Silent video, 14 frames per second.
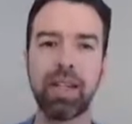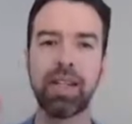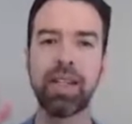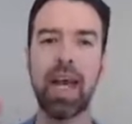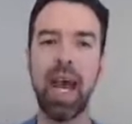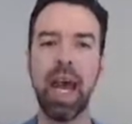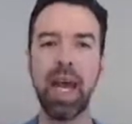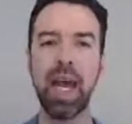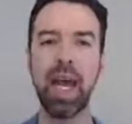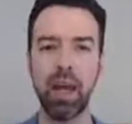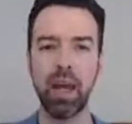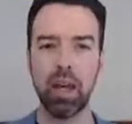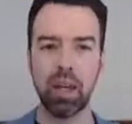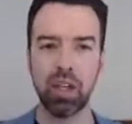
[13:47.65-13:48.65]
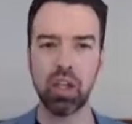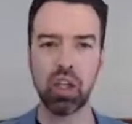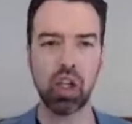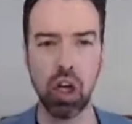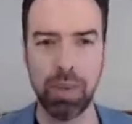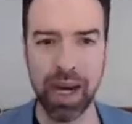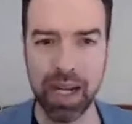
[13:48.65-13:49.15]
10
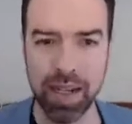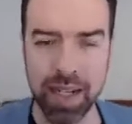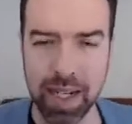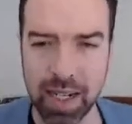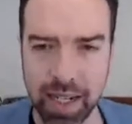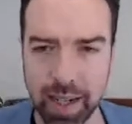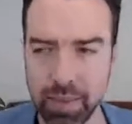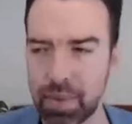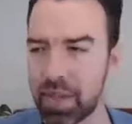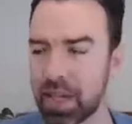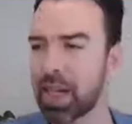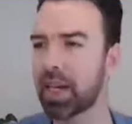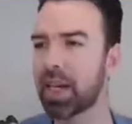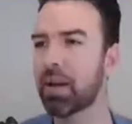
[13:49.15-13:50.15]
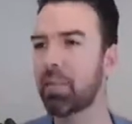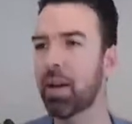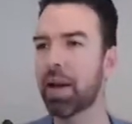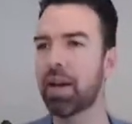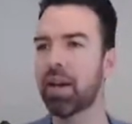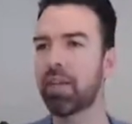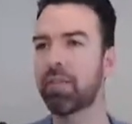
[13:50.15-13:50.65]
job hunting tips in a
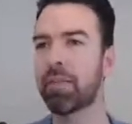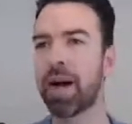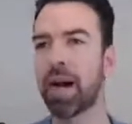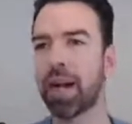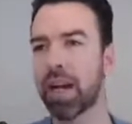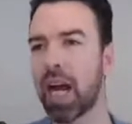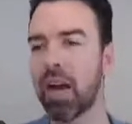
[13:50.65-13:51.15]
competitive market.